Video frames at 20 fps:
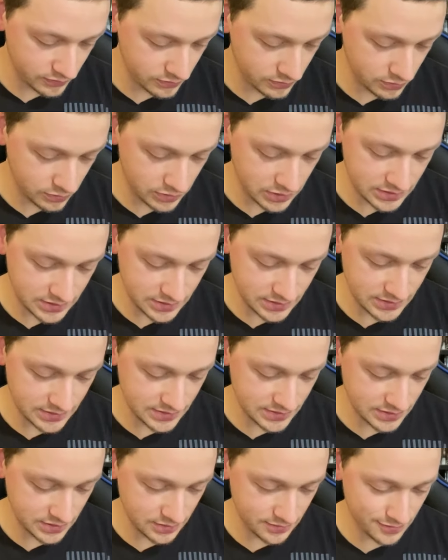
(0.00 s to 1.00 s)
This
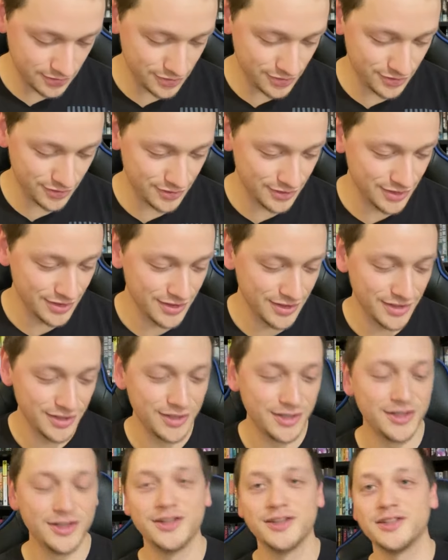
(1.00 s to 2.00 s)
is
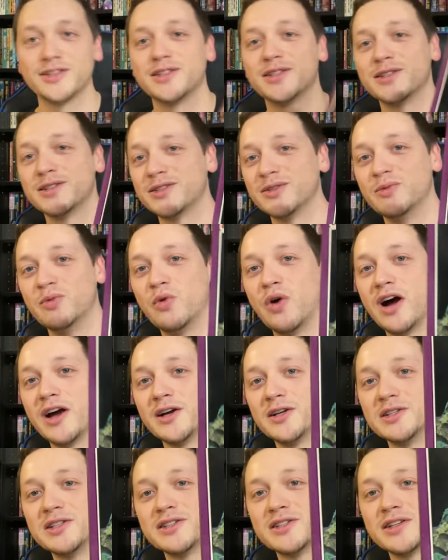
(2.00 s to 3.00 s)
this is some
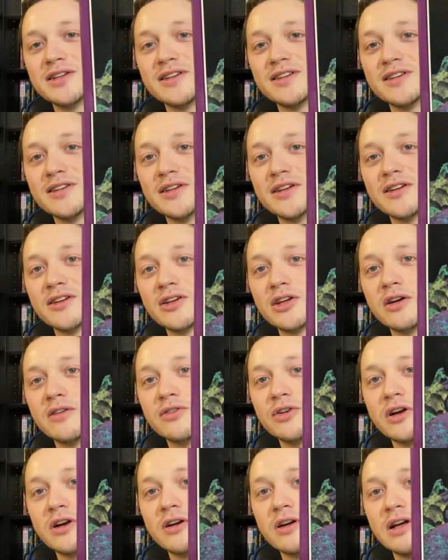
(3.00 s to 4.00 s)
wild cover
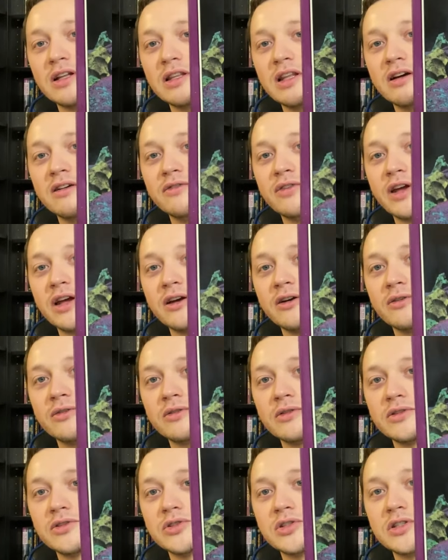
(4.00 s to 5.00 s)
art. I love how
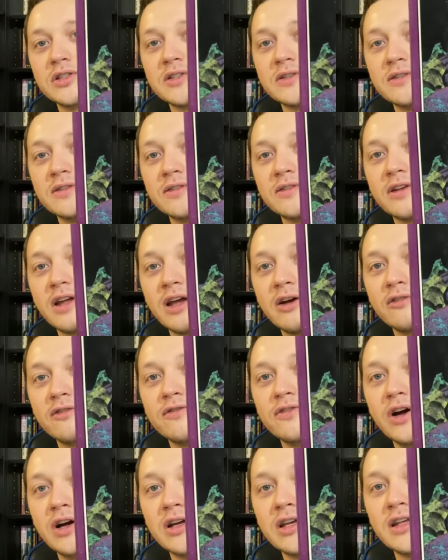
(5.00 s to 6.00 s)

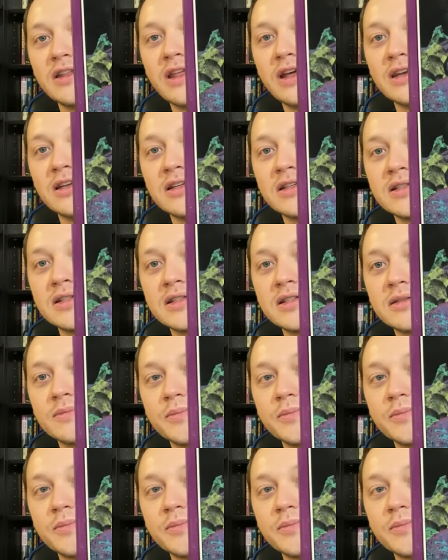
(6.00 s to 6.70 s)
funky that is.